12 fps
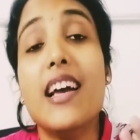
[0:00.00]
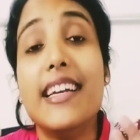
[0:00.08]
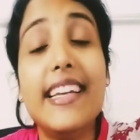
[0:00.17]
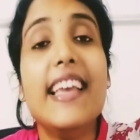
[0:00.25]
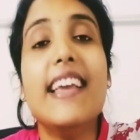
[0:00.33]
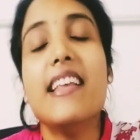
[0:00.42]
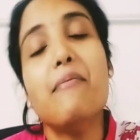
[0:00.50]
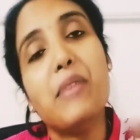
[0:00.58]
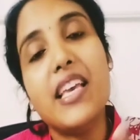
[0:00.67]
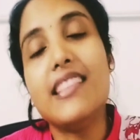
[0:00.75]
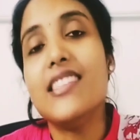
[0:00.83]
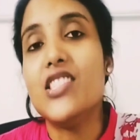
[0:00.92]
DNA
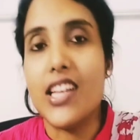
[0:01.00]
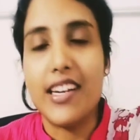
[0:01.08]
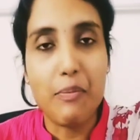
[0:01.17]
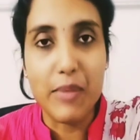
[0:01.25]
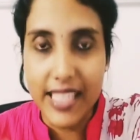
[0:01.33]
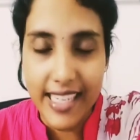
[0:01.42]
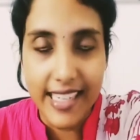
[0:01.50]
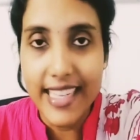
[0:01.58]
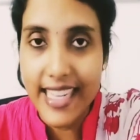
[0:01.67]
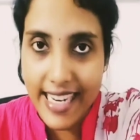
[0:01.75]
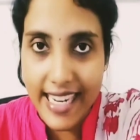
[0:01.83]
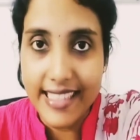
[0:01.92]
being the genetic material
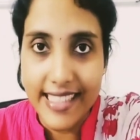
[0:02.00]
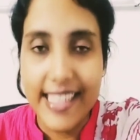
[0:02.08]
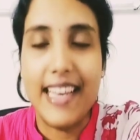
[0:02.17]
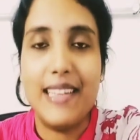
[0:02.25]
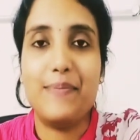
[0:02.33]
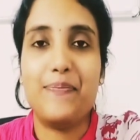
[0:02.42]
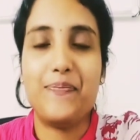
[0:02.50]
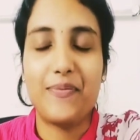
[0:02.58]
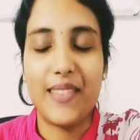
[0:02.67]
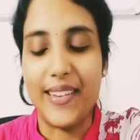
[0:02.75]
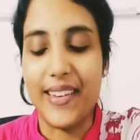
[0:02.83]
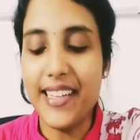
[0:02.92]
in a cell.
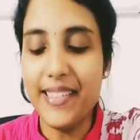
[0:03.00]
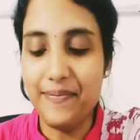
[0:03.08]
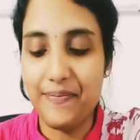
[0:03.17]
Okay.